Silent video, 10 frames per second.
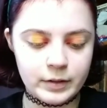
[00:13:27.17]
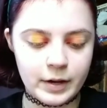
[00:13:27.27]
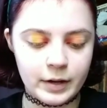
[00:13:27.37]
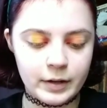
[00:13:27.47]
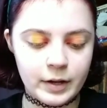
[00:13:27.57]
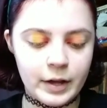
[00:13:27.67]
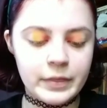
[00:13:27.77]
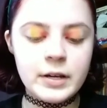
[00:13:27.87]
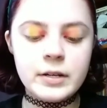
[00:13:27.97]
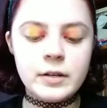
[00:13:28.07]
Yeah. I
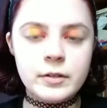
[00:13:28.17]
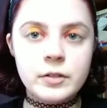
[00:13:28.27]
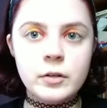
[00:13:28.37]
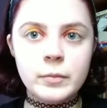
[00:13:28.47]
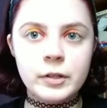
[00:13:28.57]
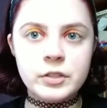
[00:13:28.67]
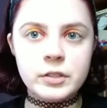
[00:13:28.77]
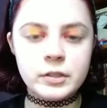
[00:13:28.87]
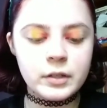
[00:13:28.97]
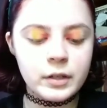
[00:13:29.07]
think I did too
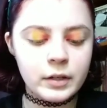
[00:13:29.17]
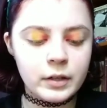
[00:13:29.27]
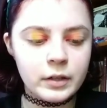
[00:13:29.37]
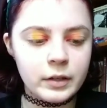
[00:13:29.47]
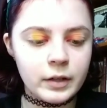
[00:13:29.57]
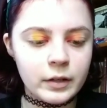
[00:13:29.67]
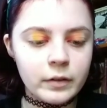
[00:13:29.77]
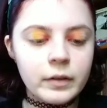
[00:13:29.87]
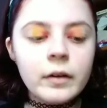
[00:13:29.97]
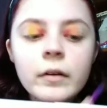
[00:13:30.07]
much
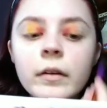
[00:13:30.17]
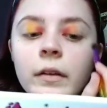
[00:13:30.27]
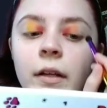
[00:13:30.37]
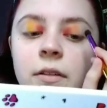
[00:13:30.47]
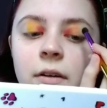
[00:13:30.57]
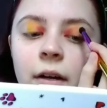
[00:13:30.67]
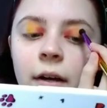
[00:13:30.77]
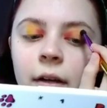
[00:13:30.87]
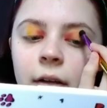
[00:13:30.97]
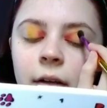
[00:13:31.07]
yellow though. That's
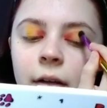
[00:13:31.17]
okay.